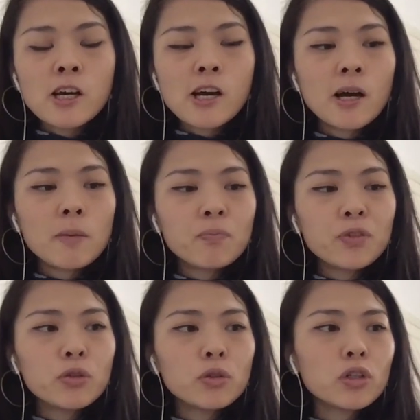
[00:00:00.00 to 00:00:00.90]

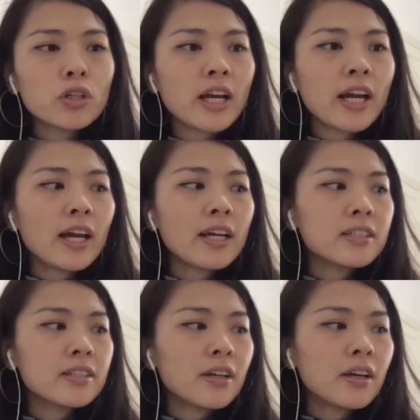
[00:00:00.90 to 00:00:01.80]
Um, you look
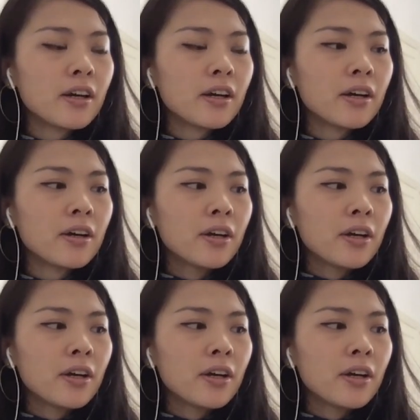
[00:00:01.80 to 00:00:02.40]
at uh,